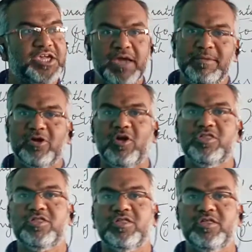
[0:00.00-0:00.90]
came
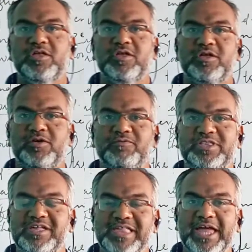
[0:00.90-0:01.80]
across
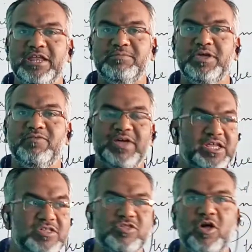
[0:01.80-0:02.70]
with his enemy, when
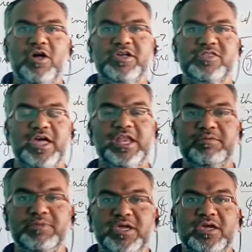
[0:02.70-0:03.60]
he saw his
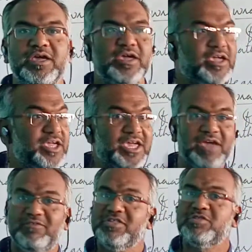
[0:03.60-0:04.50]
enemy, he
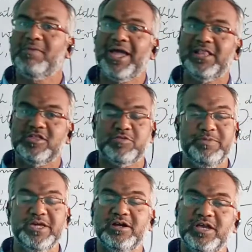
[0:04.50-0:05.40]
gave a smile. The
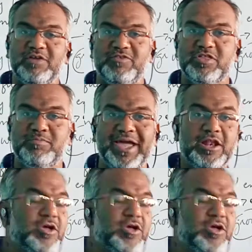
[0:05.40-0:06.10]
speaker gave a smile.